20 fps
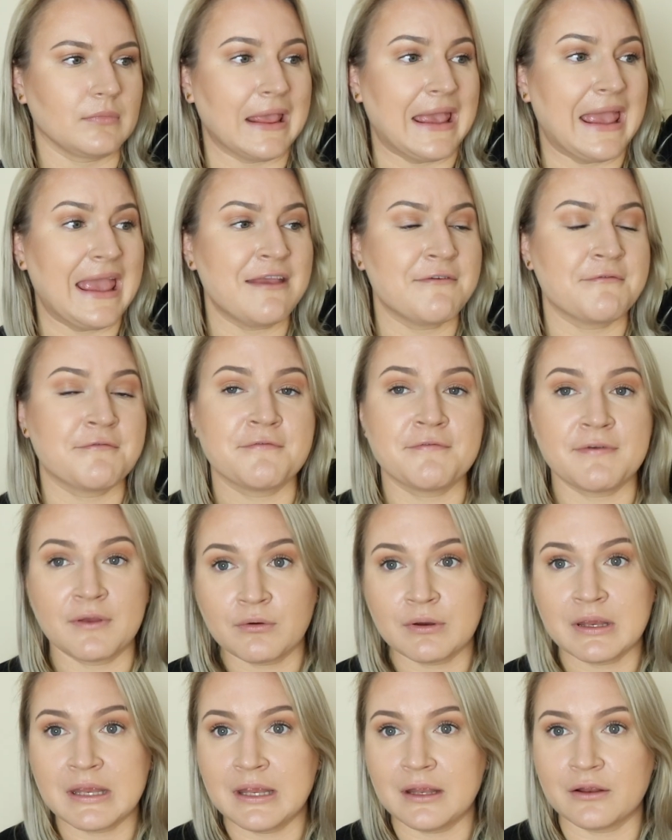a
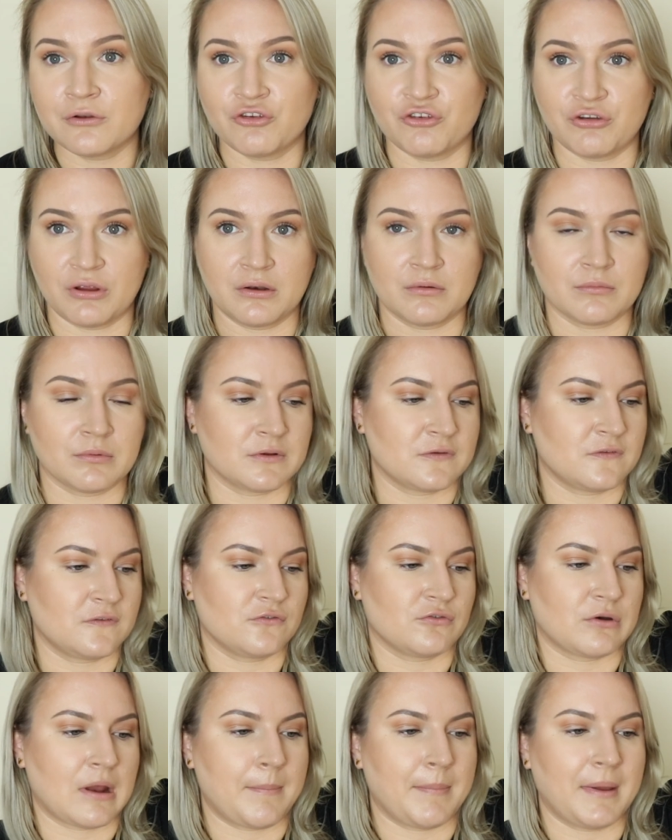very generous
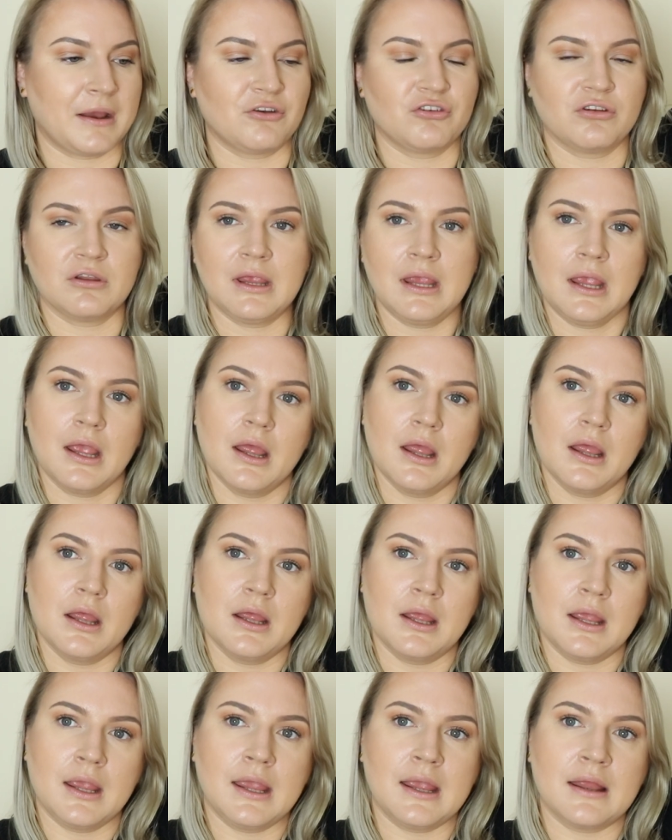strap actually.
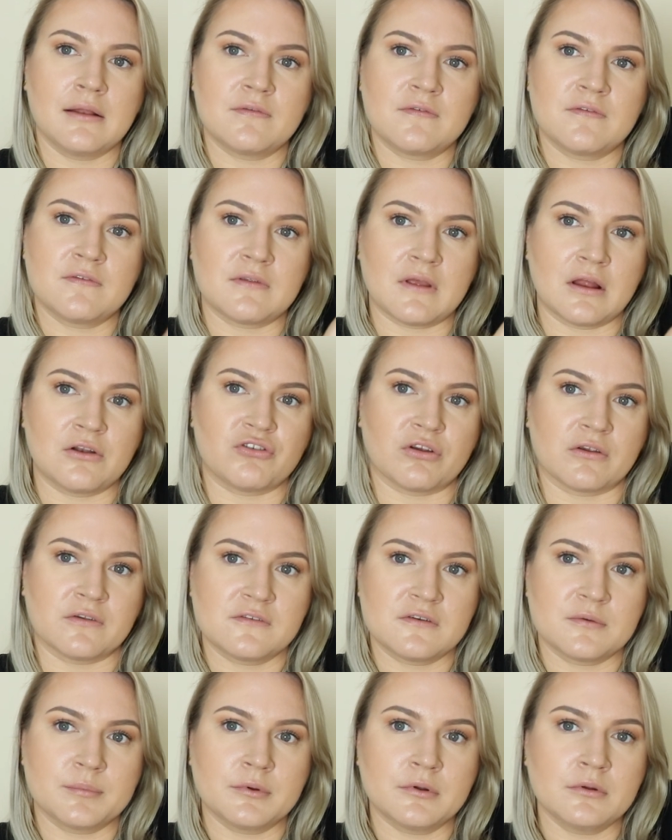It's
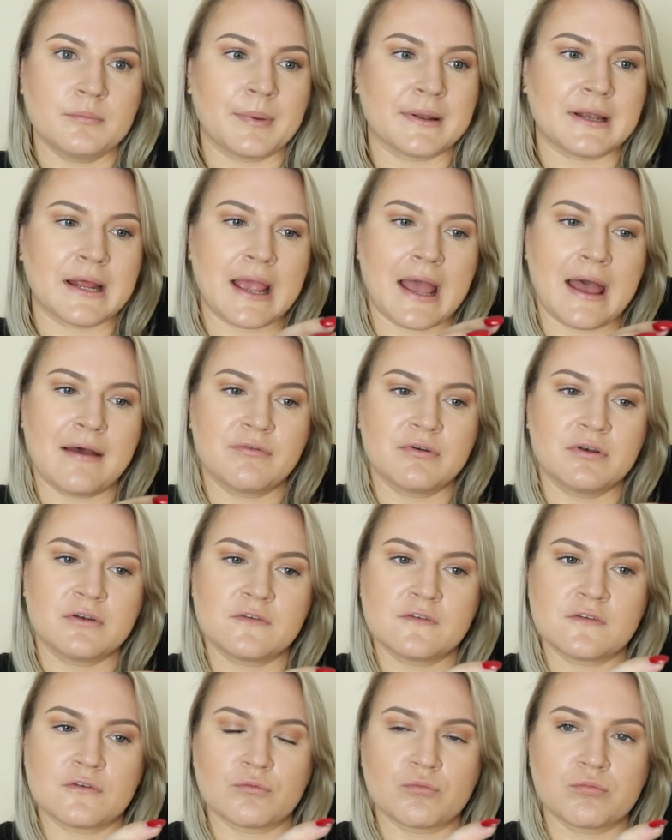adjustable, but I
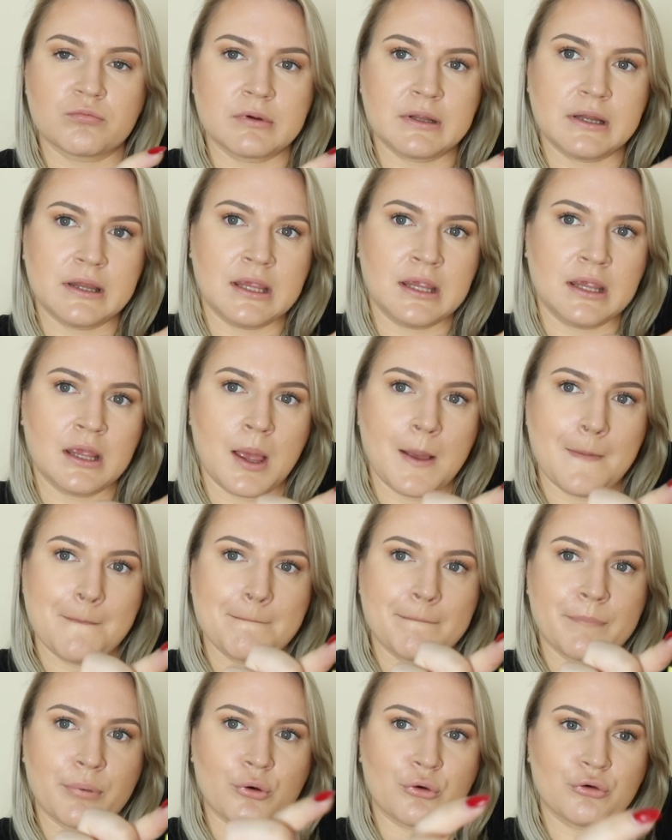haven't really
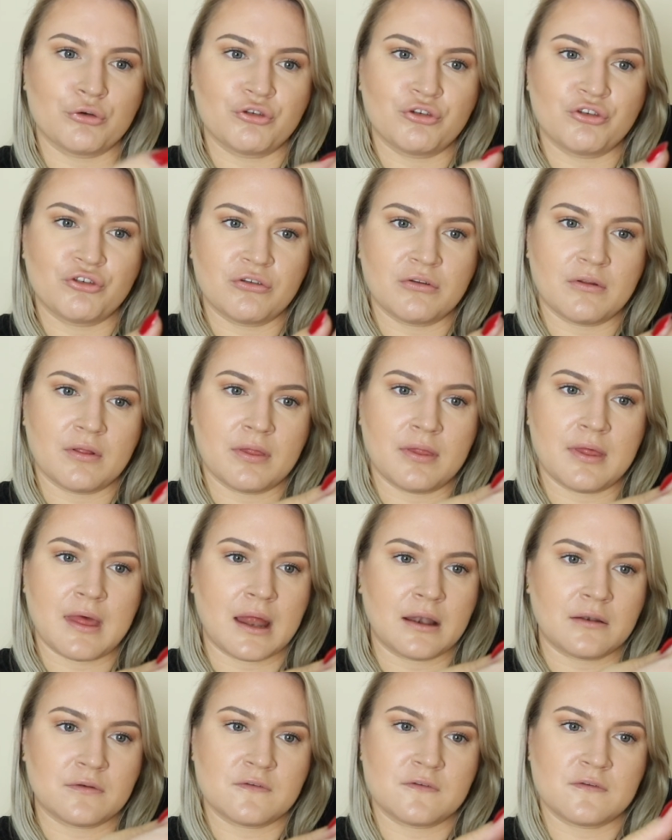pushed
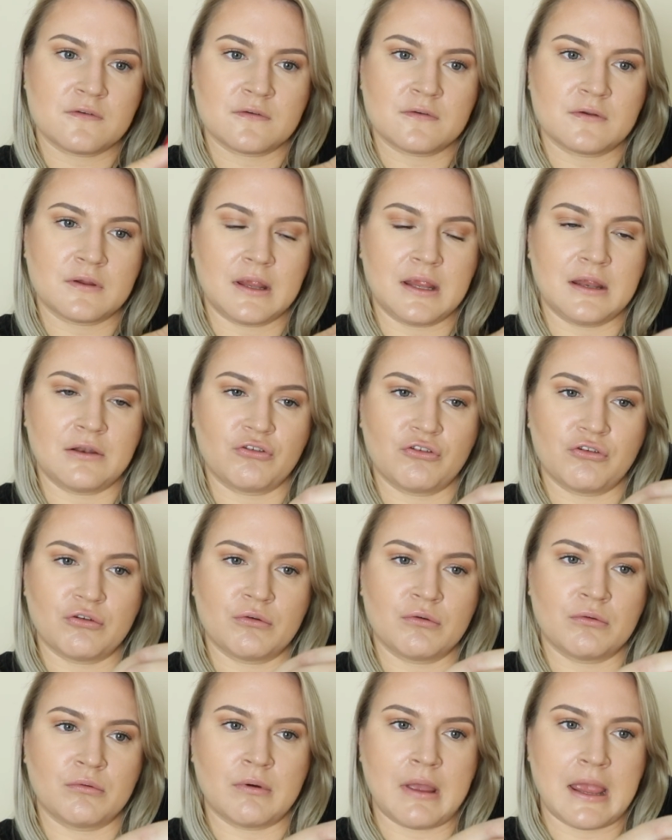that
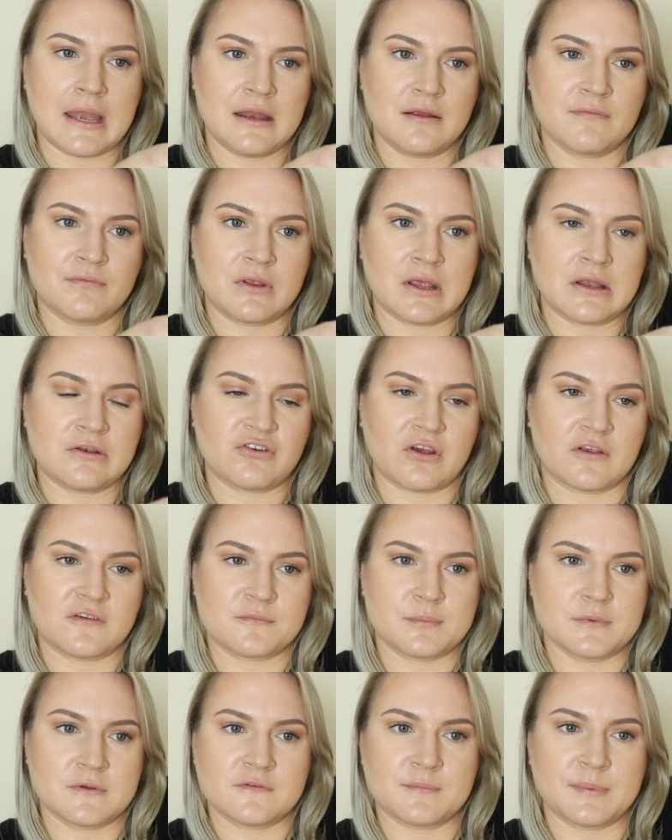into any of the
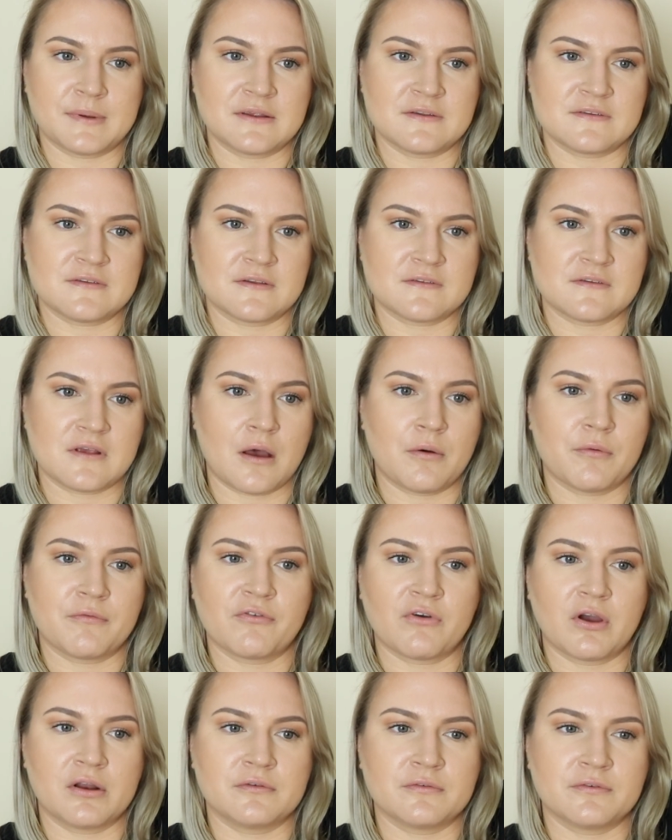adjustments because that's how I've
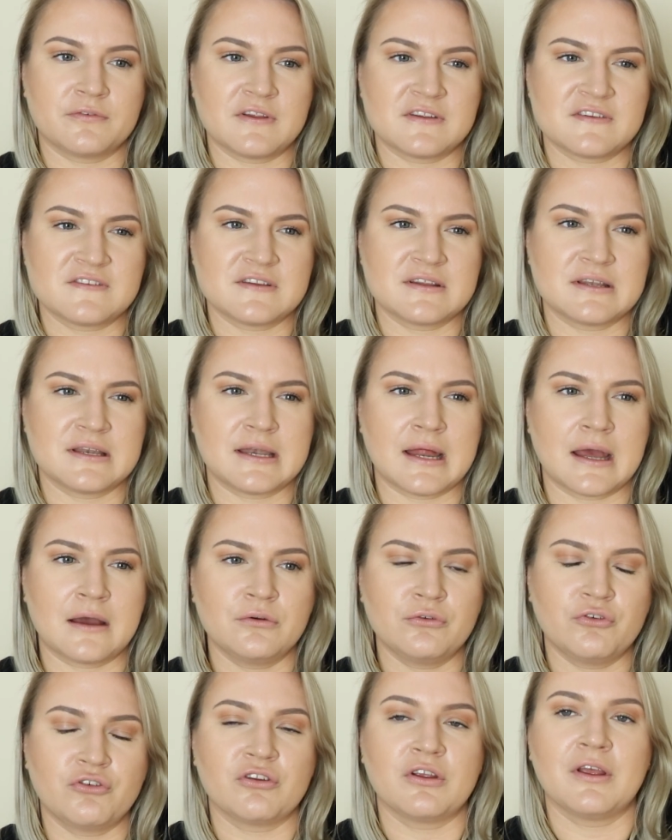kind of tested it
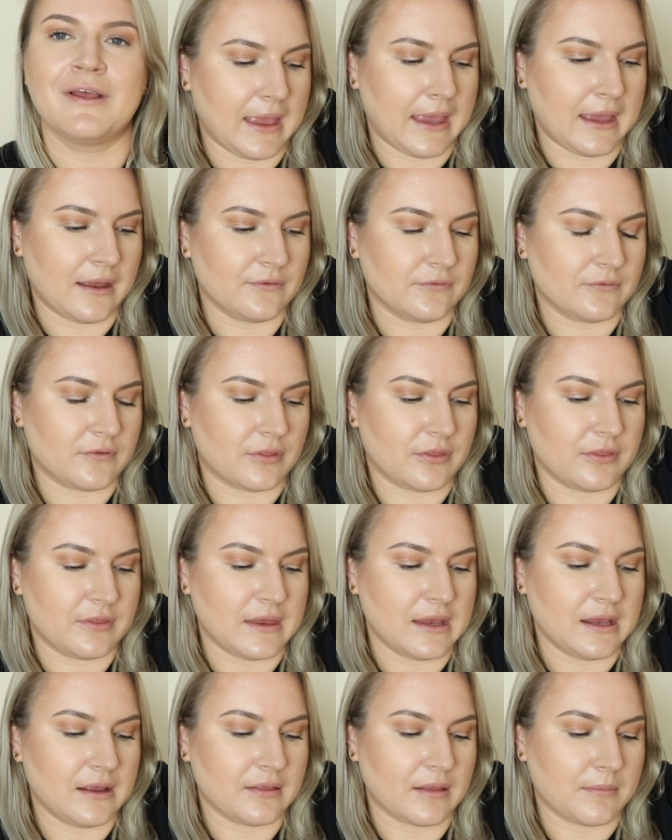out. And the
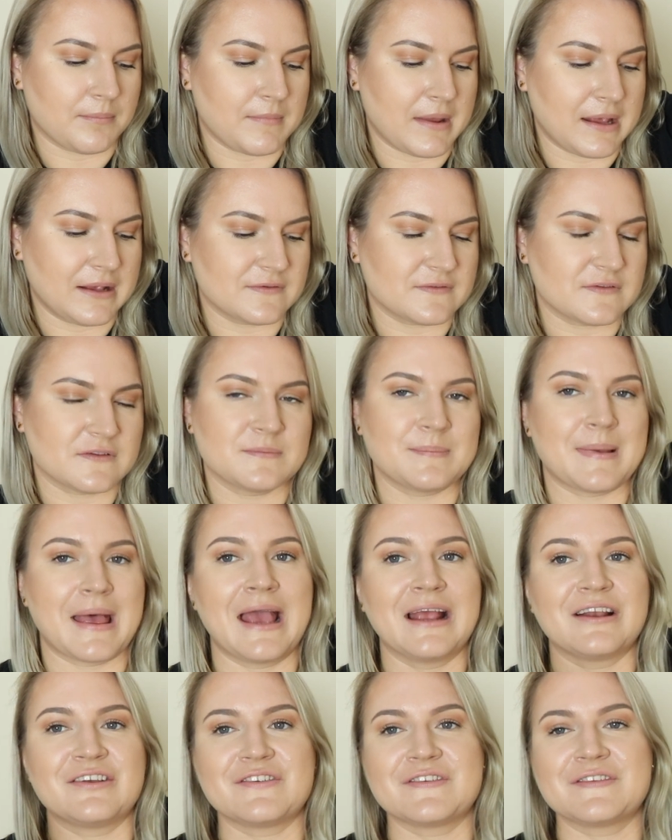thing that makes this
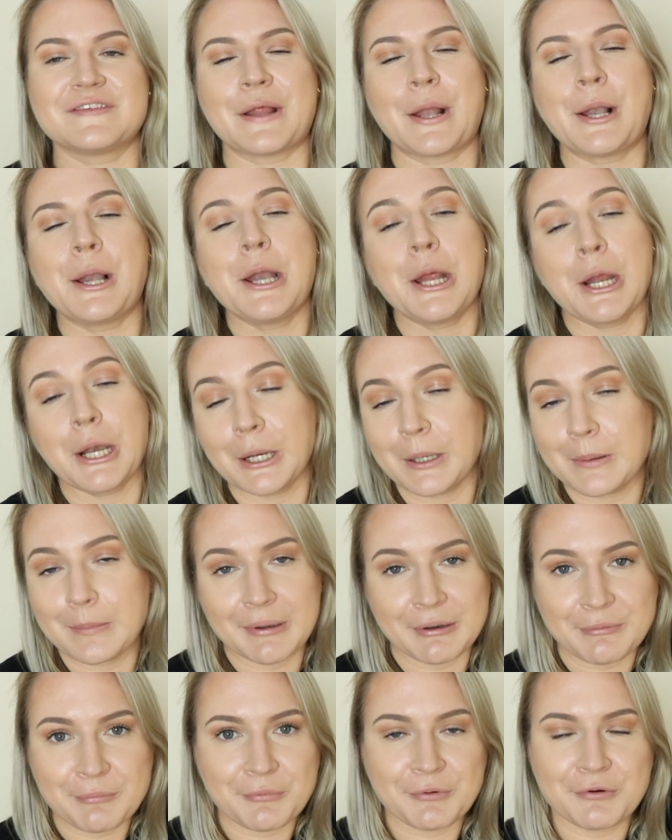bag just a little
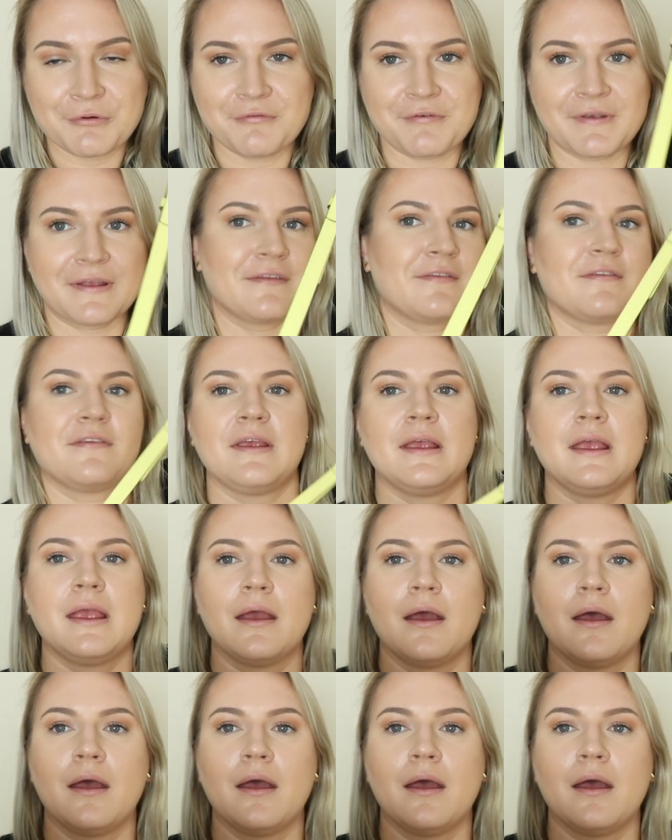bit more fancy